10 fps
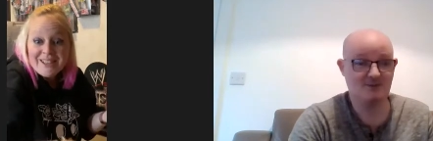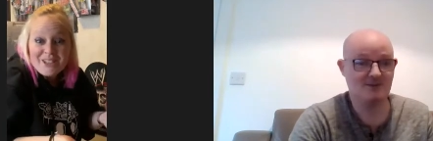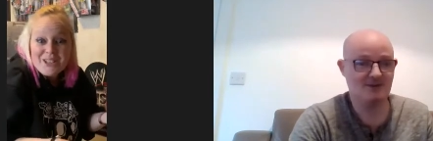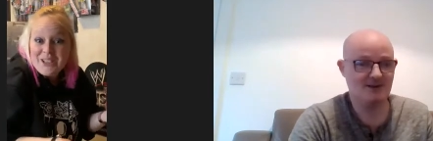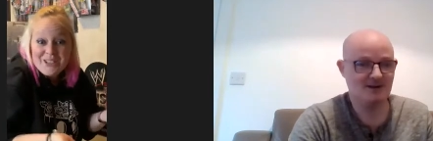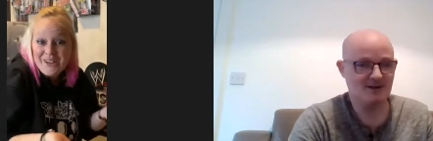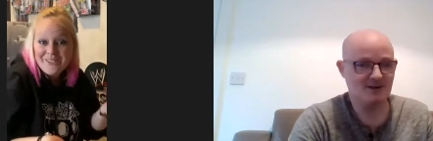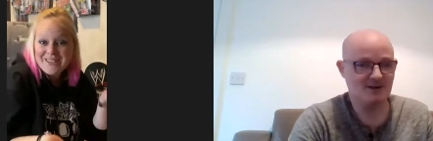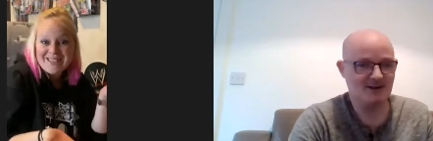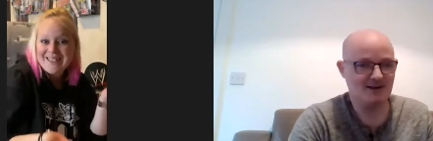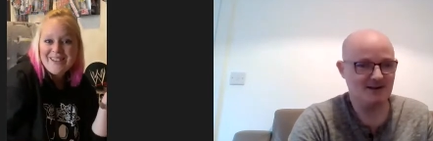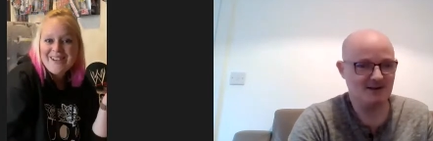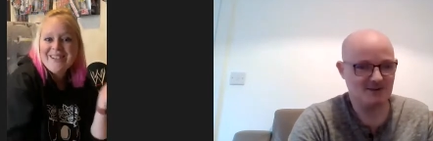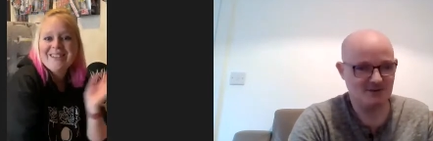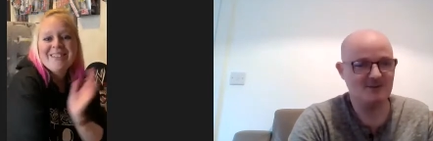Speaker 1: I just generally didn't
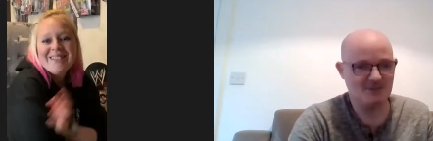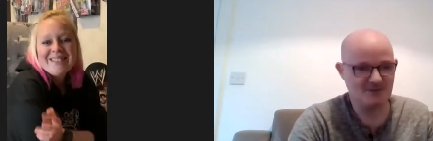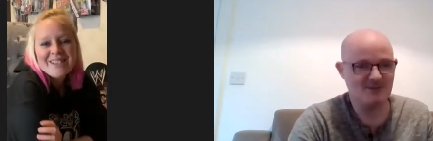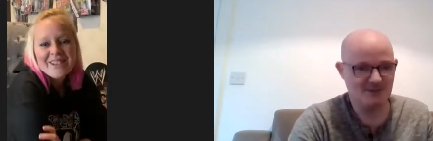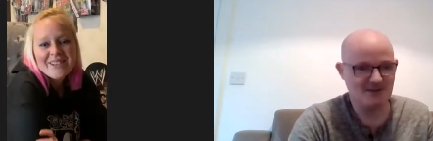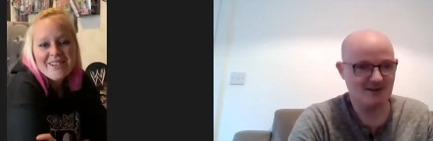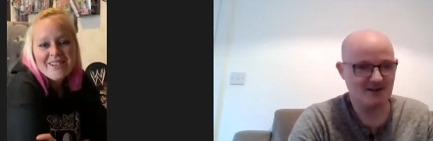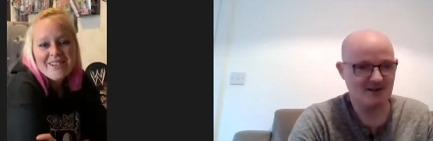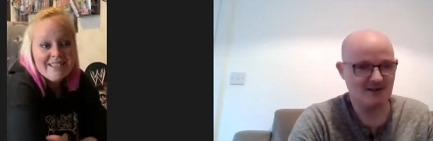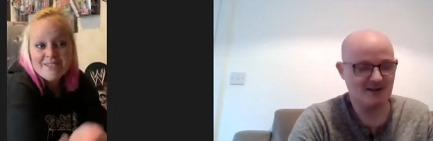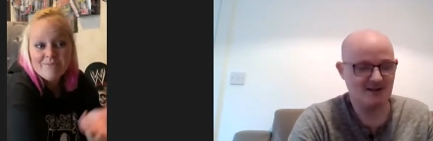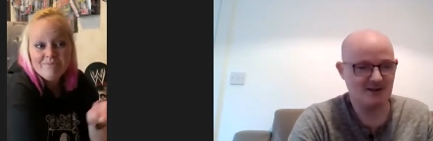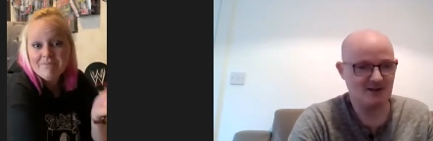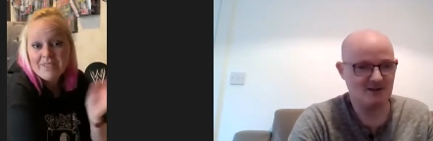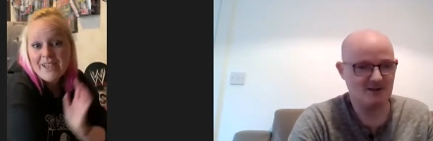know." So, and
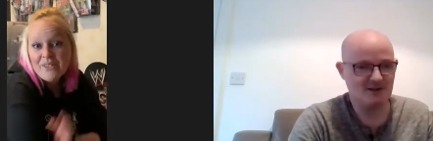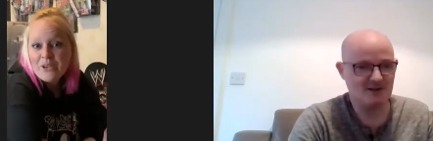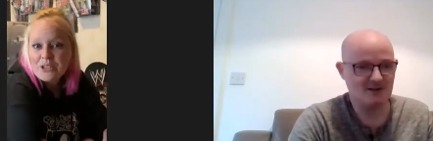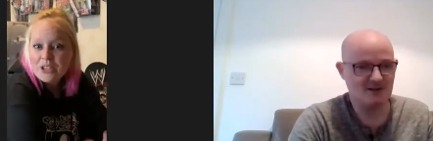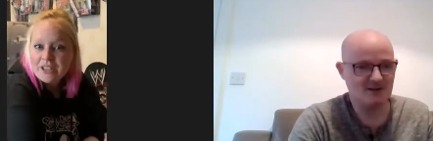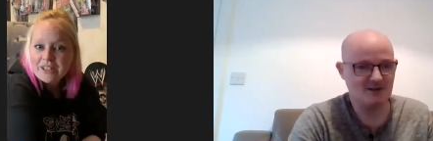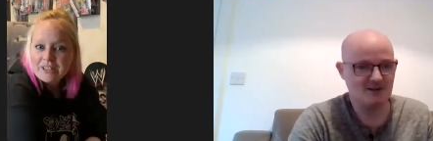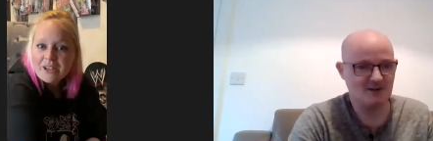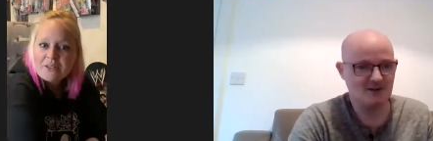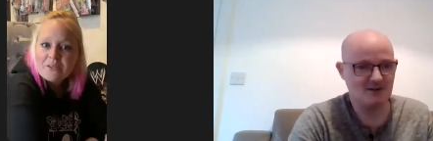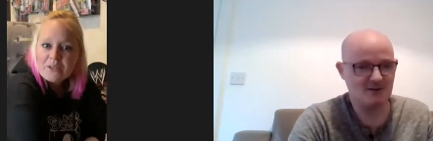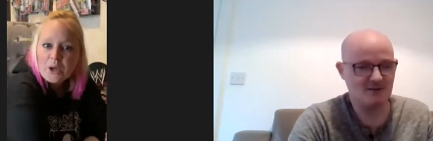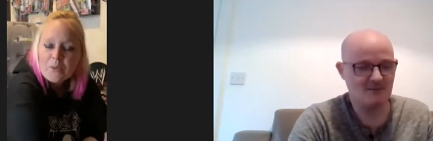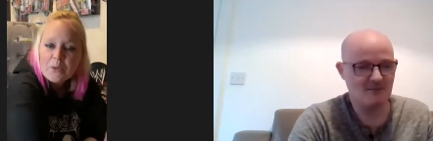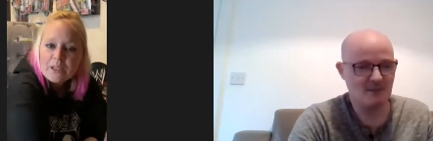then, yeah, I was diagnosed with
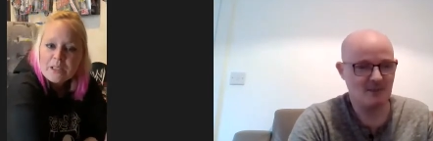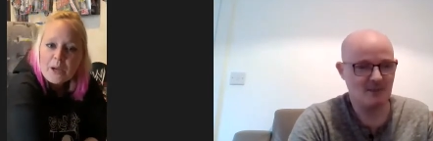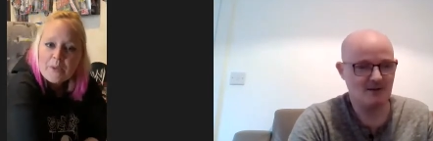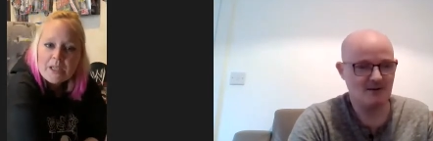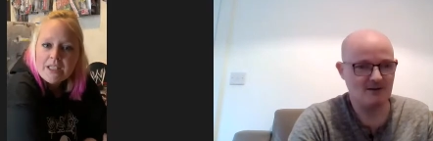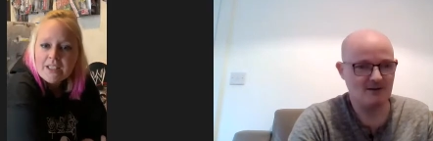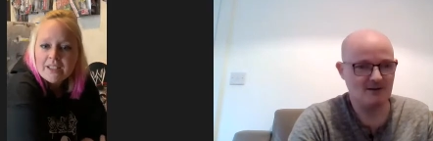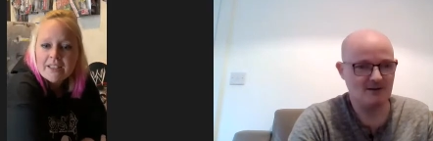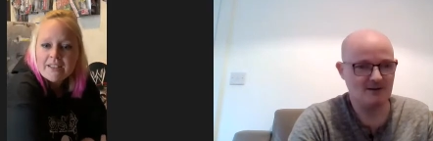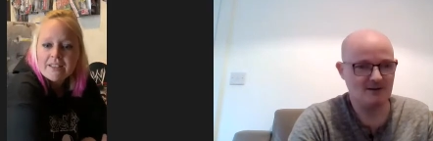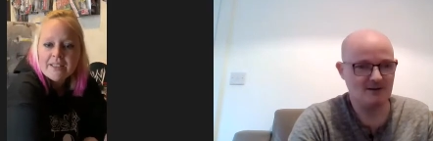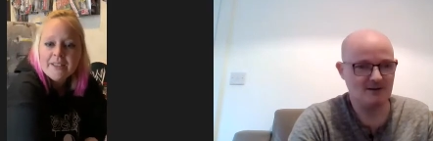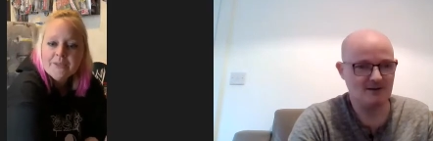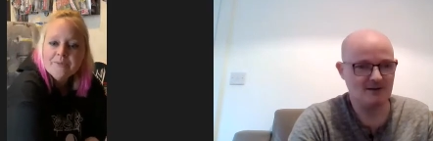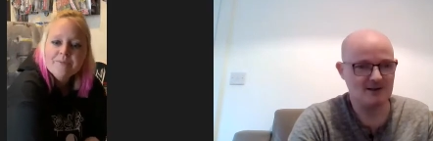Type 1 diabetes.
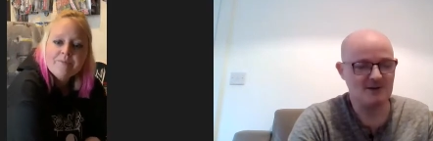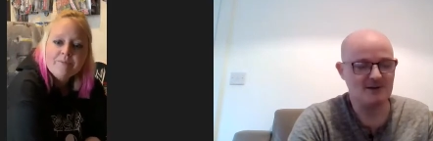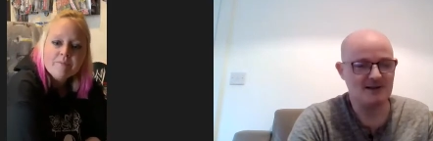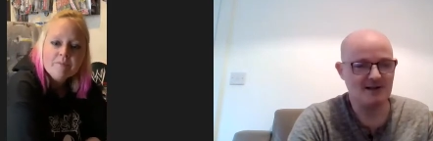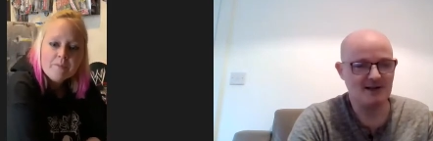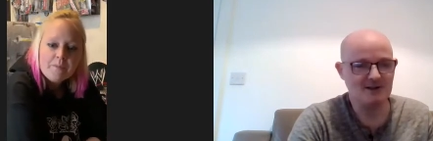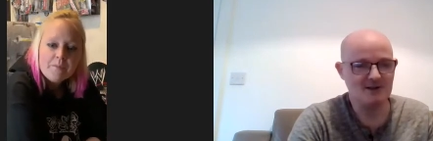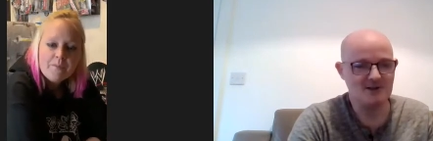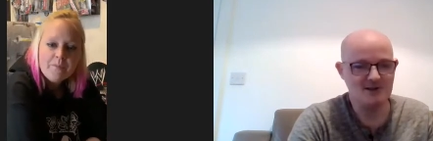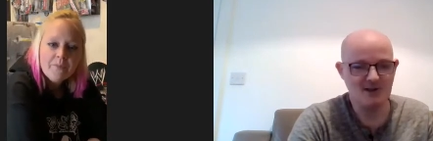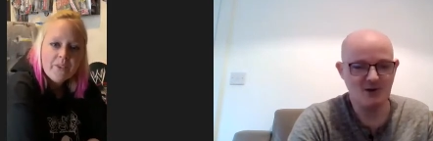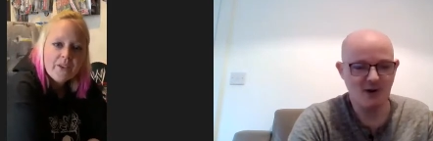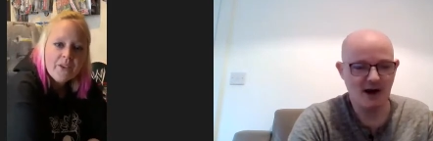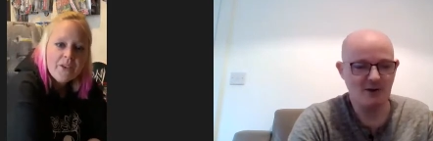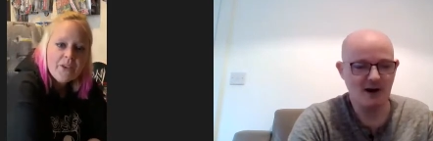
Speaker 2: That's when they diagnosed you. So
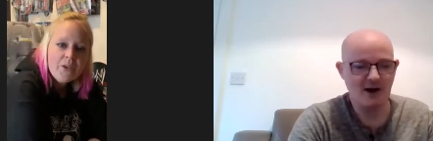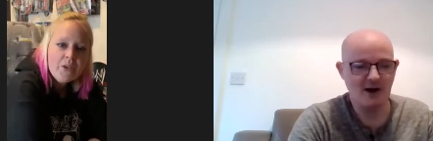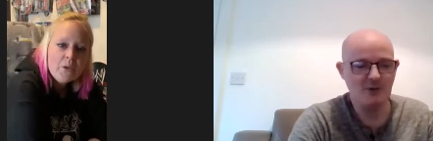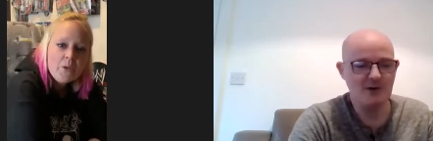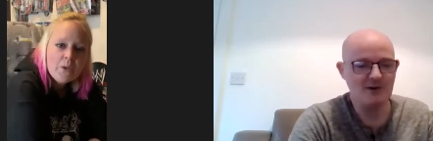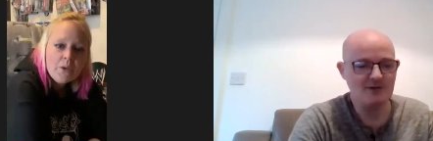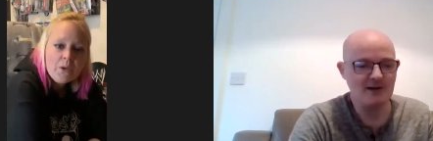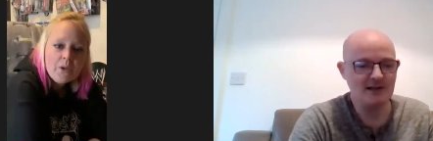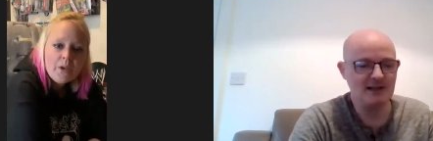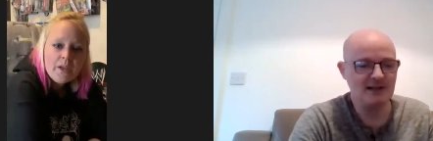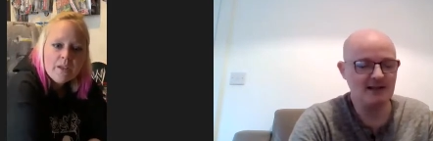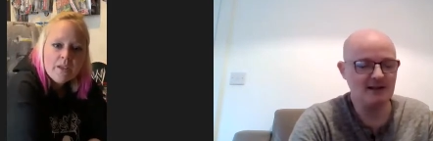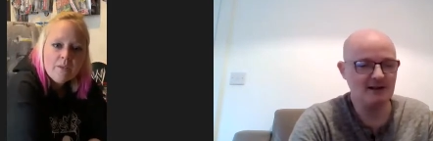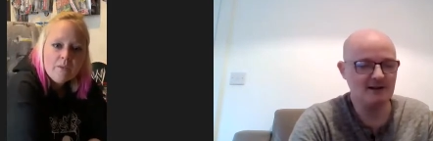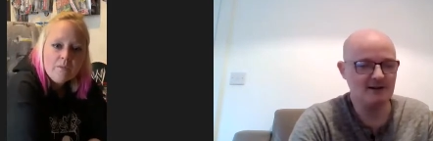how were you feeling
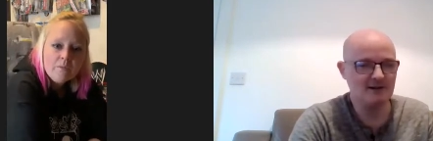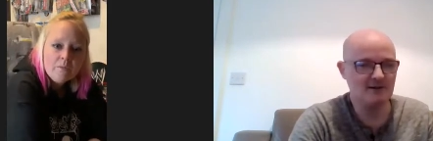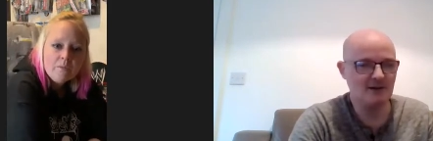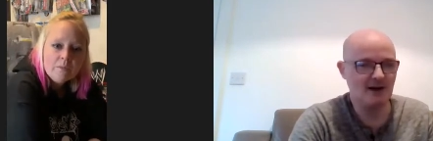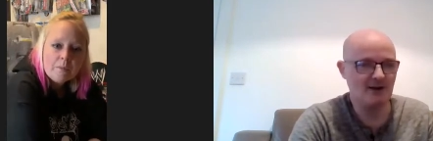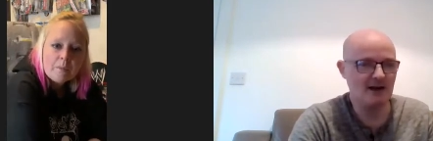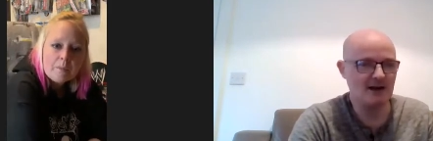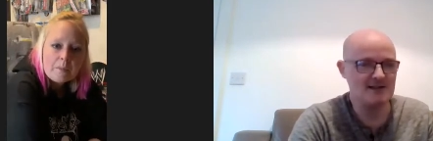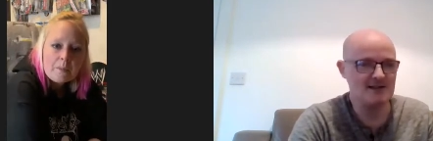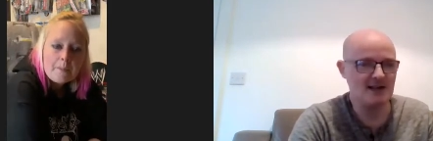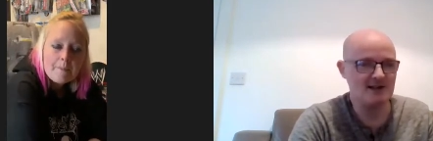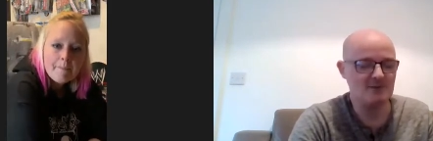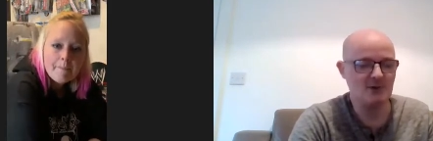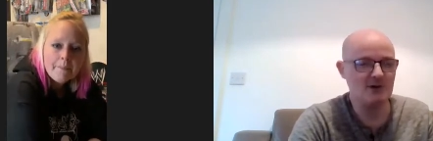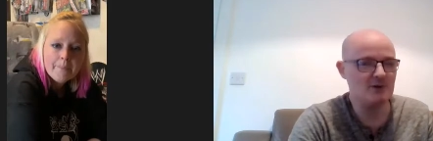at that stage?
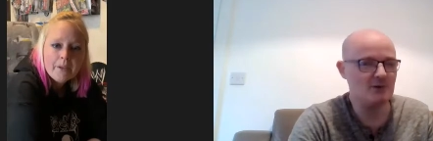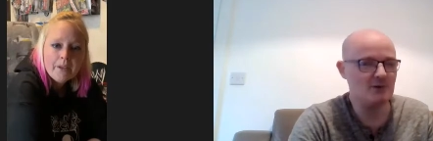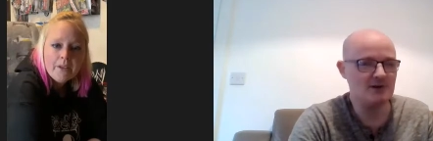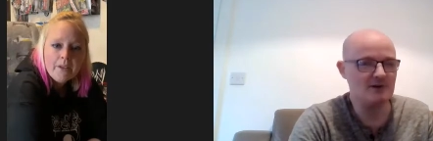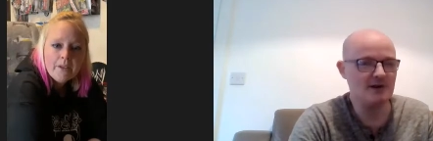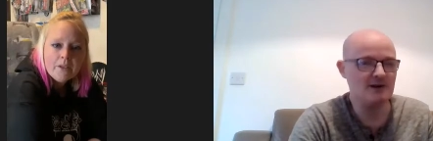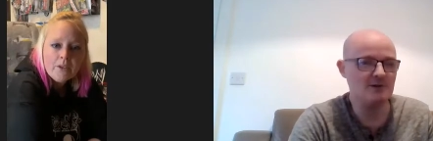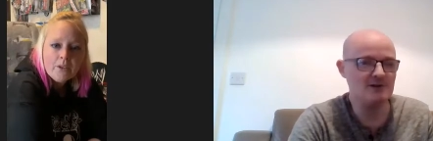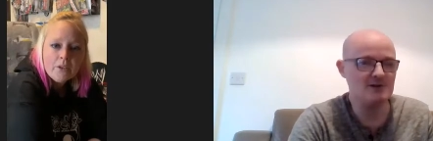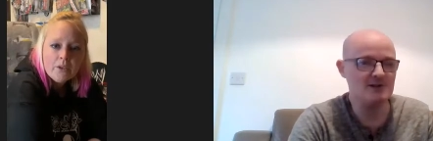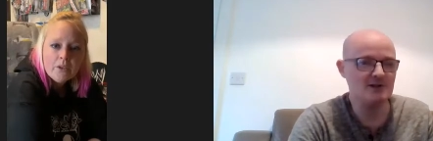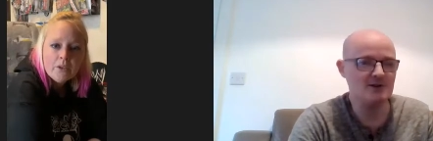Do you think you were just